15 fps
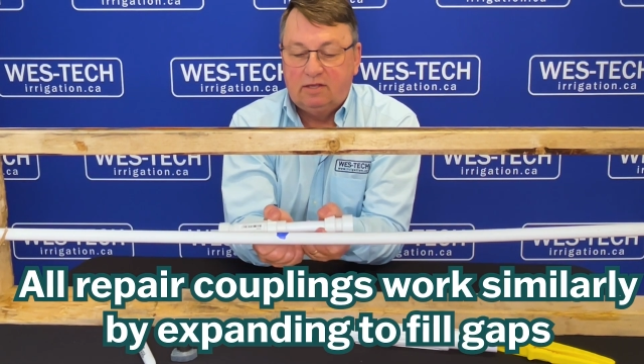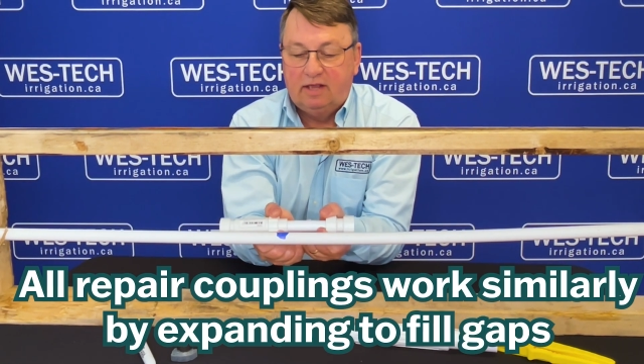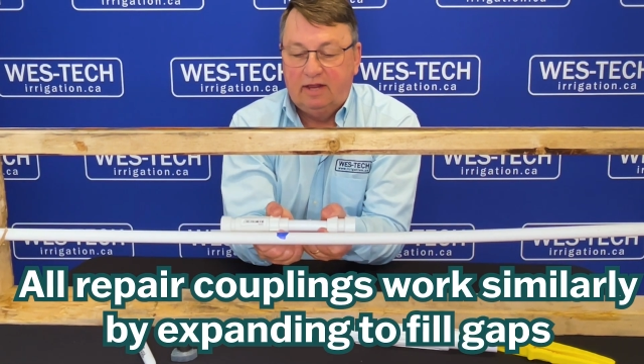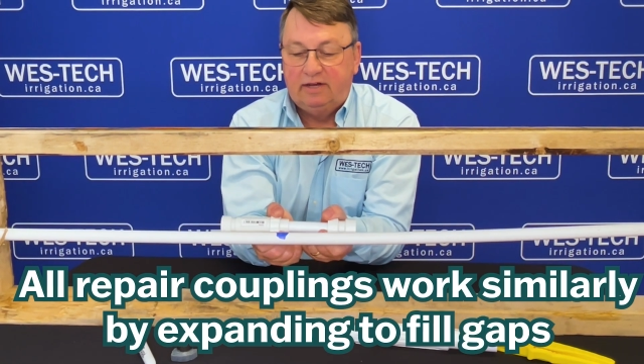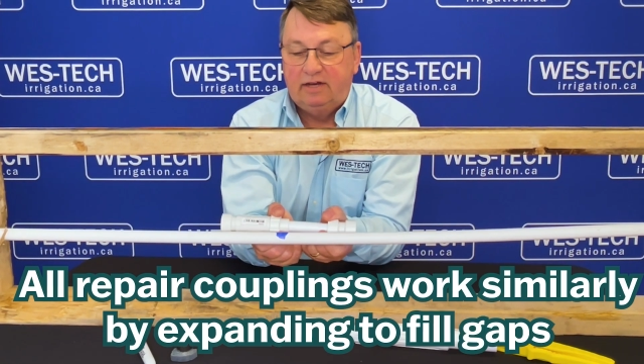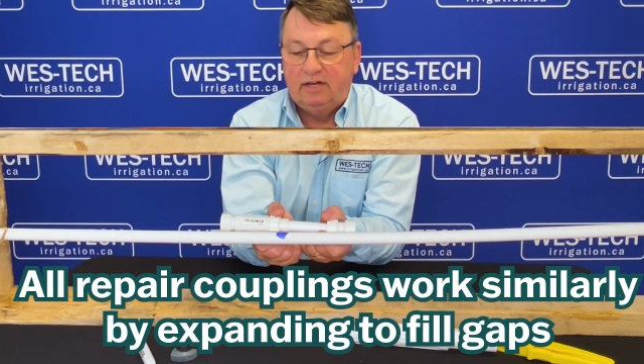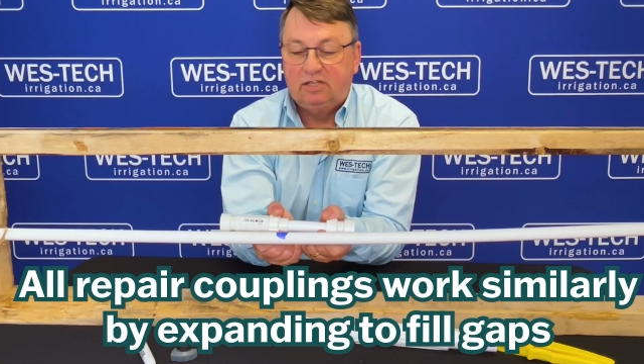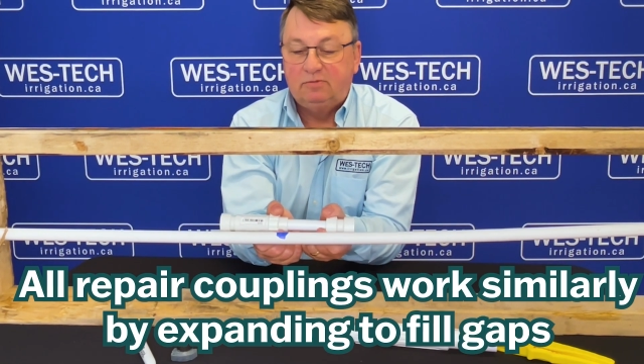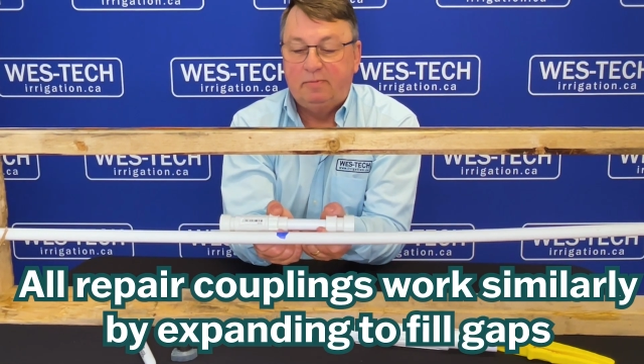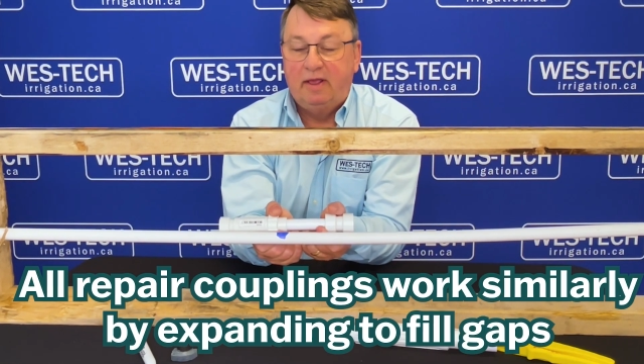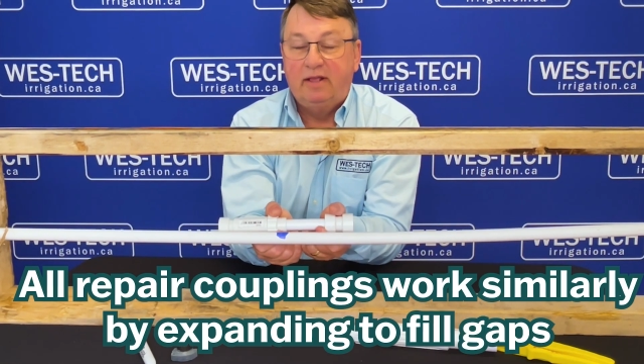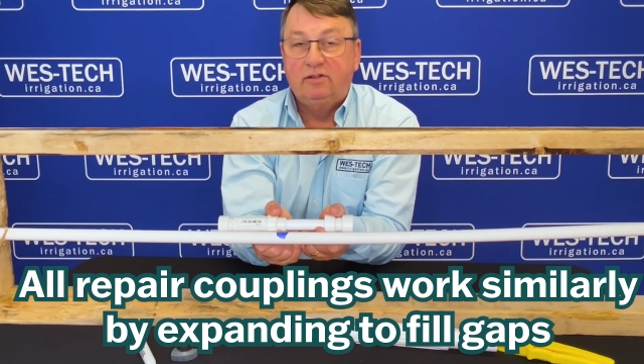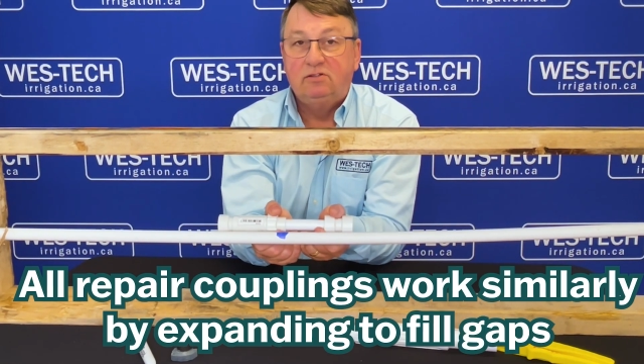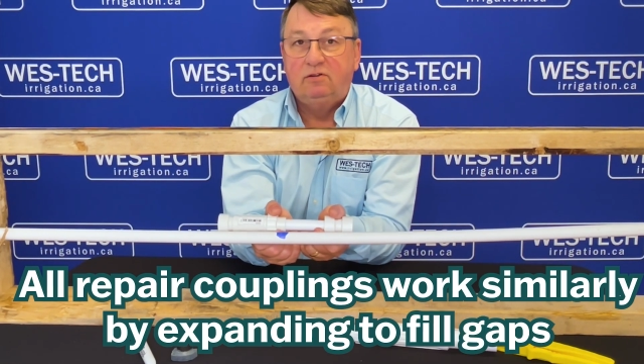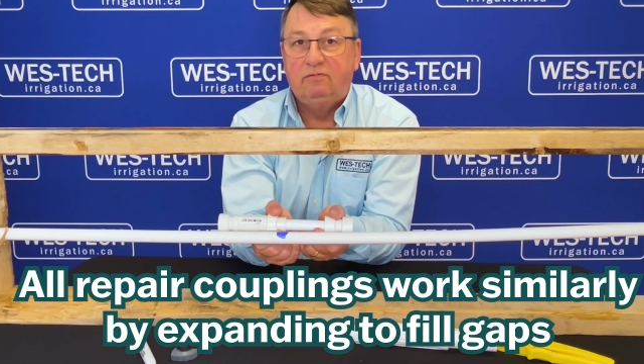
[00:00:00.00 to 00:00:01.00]
and it
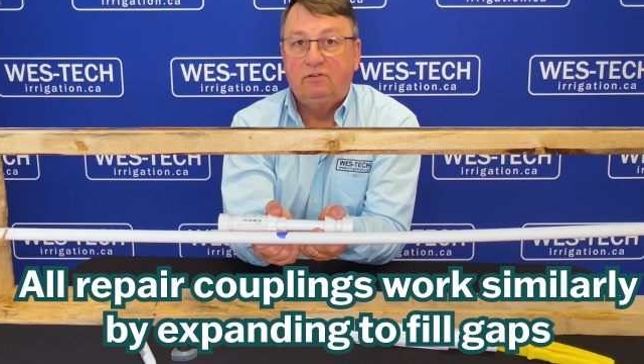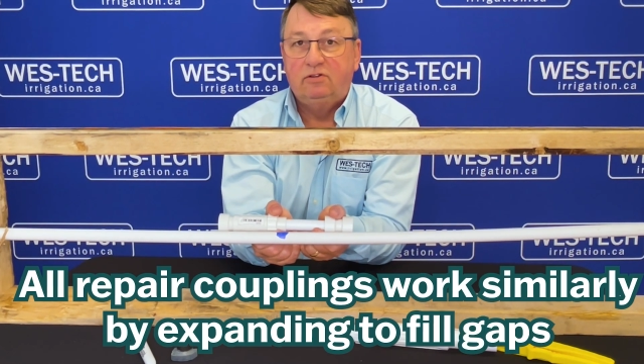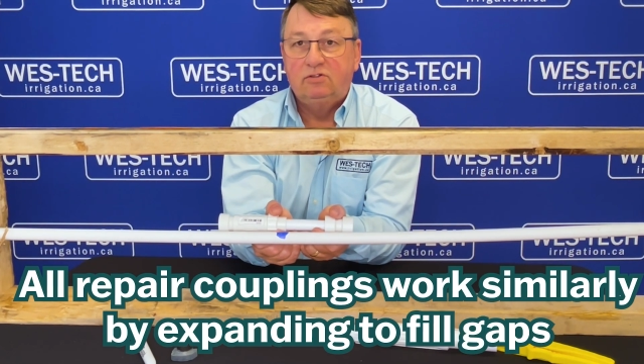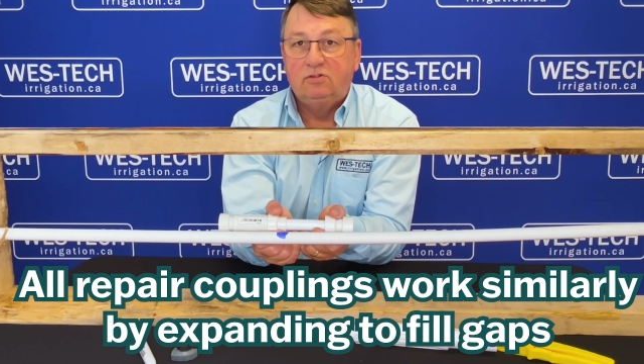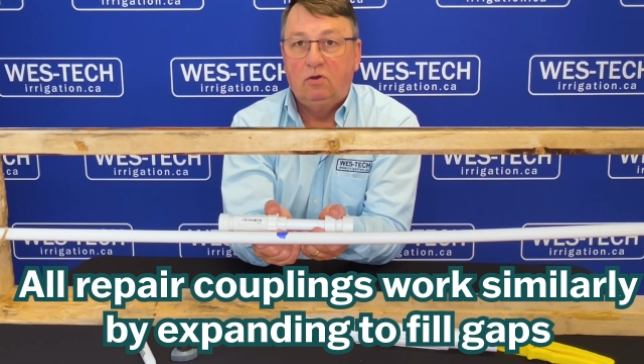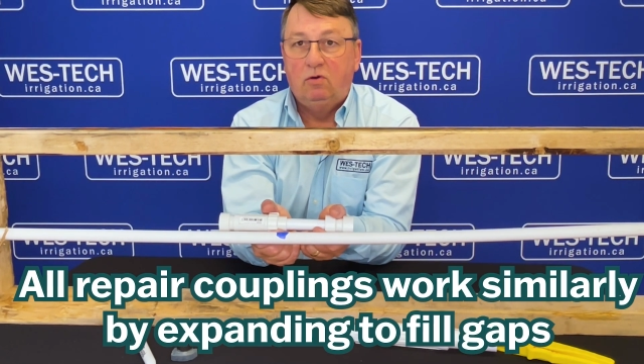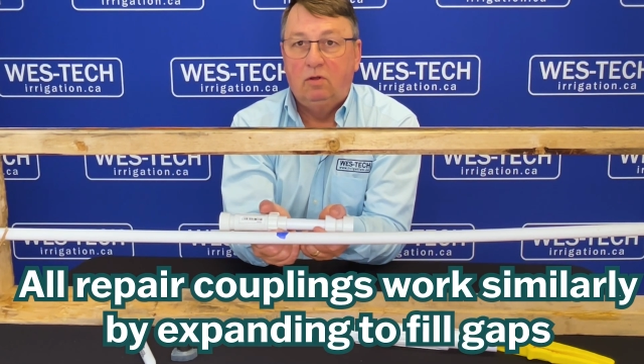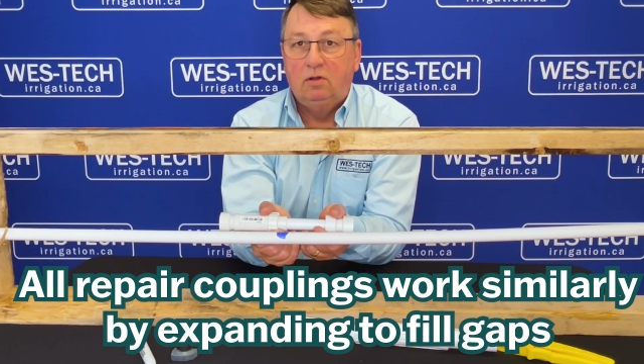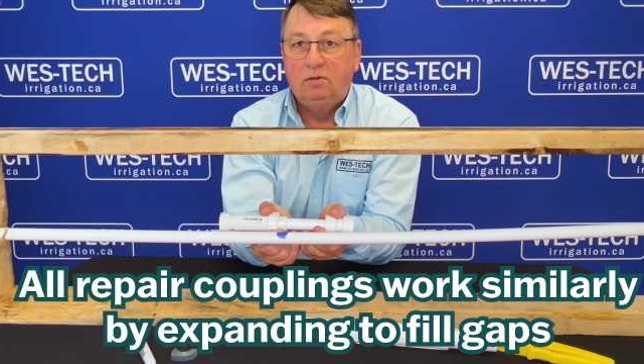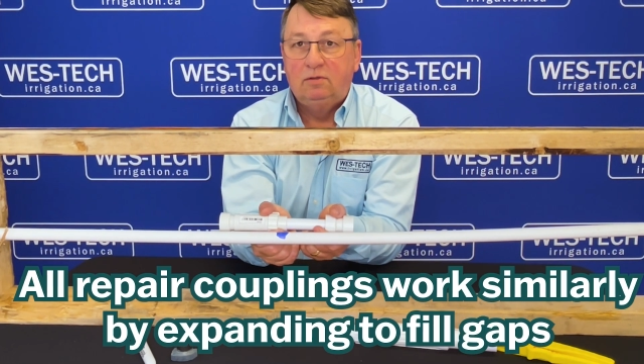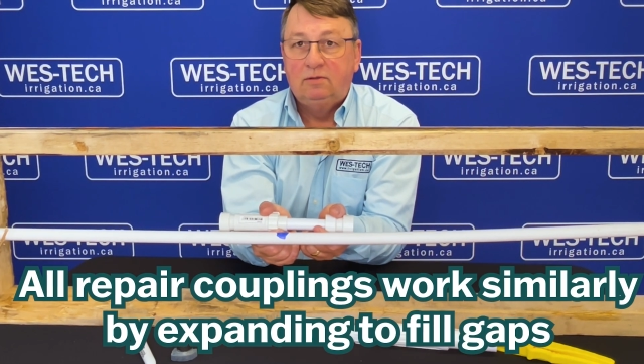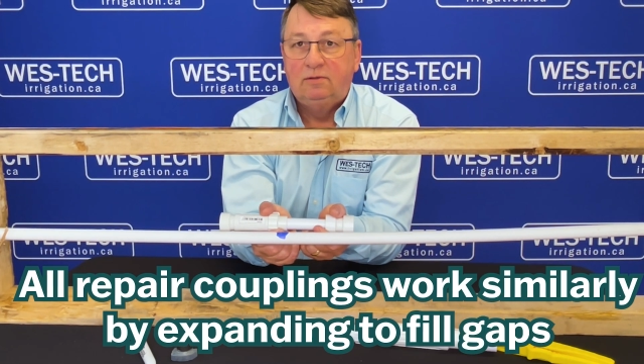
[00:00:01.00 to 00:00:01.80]
expands and fills the hole.